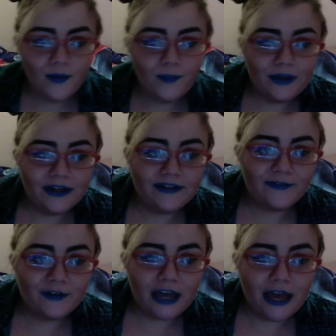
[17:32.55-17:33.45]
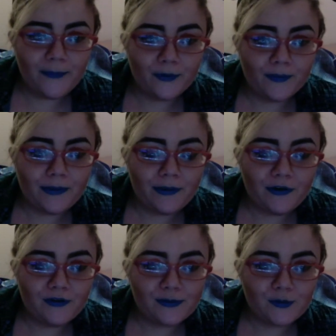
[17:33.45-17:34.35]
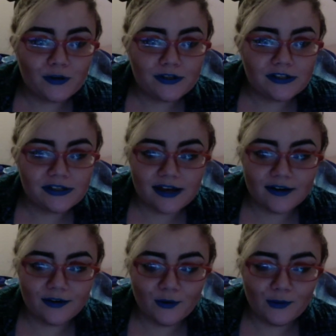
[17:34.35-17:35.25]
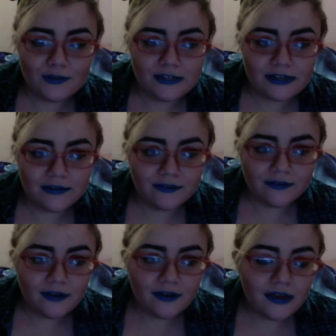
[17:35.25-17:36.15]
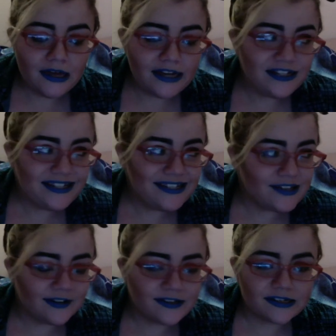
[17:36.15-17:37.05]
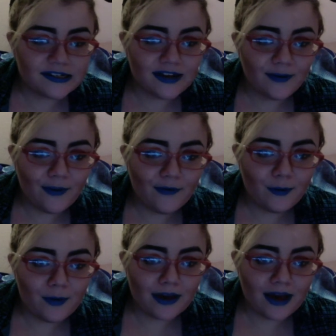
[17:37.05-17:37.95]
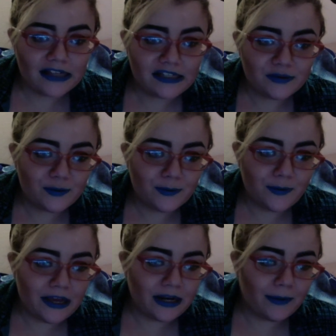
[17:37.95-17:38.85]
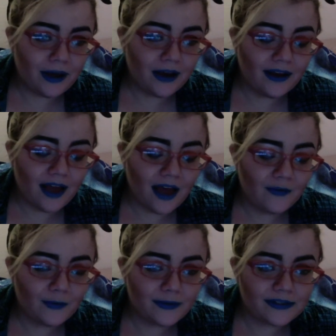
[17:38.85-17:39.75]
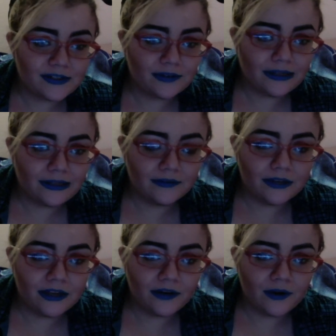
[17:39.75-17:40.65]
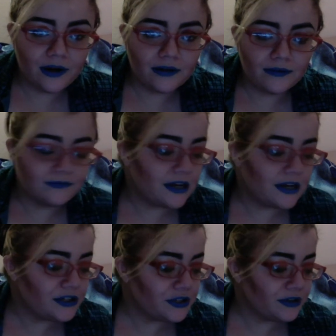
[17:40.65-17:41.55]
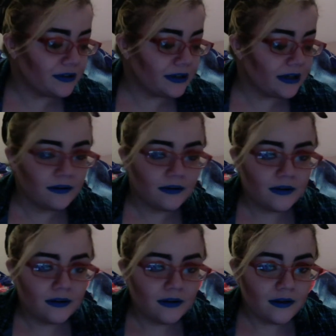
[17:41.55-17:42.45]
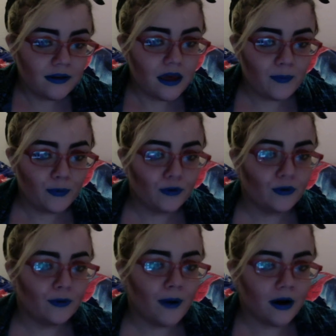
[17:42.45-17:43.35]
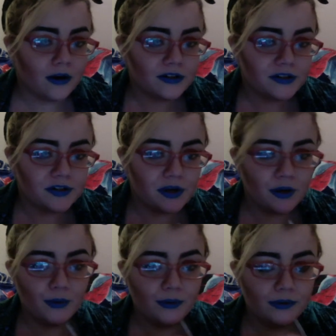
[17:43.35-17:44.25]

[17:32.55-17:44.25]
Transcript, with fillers: play a different game or maybe do some quizzes. I don't know, we'll see. It just sucks, because I don't have any of my consoles with me, and I'm not gonna have them until, like, later on next year in, like, April or March, so...